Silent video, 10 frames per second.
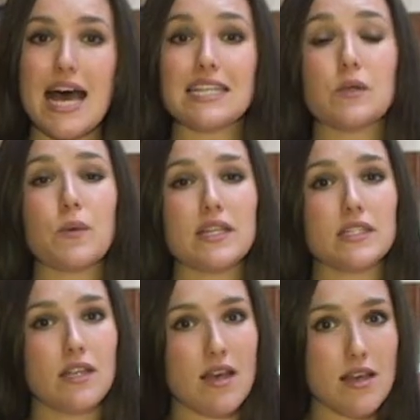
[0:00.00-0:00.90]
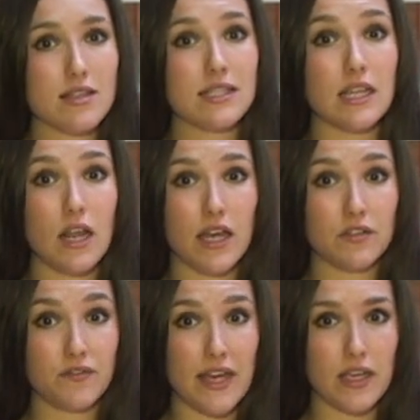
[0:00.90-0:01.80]
As the weather turns and the light
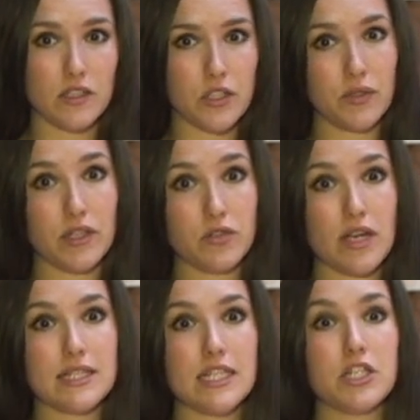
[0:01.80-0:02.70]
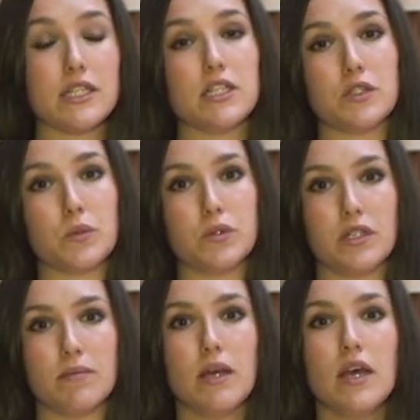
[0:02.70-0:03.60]
fades during the transition into
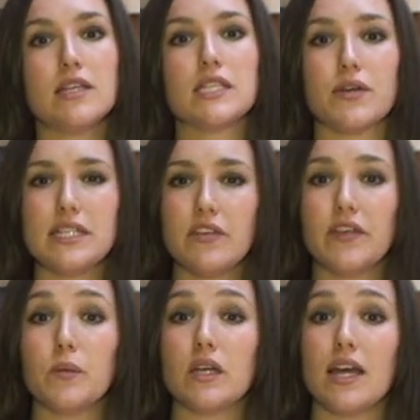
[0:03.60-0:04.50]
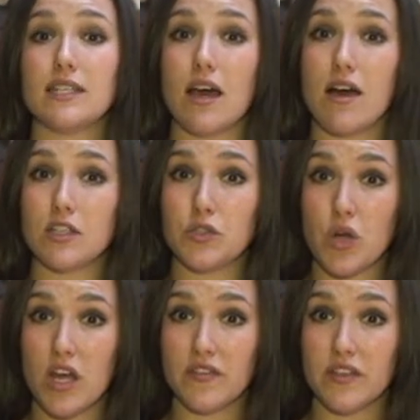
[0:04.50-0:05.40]
autumn, Surrey T V would like to ask
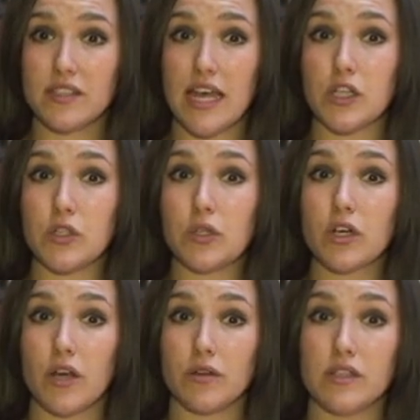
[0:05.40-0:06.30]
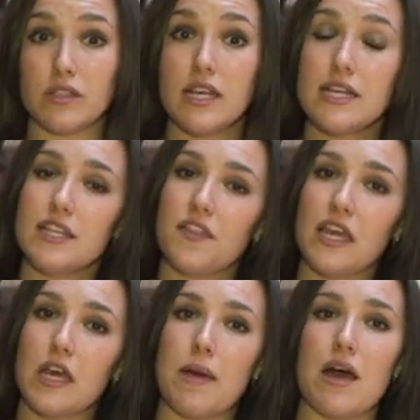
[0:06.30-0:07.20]
drivers and dog owners to
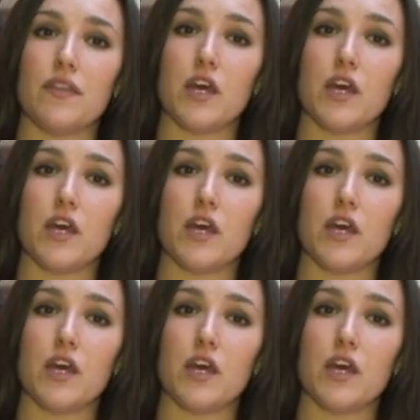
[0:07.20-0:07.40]
think about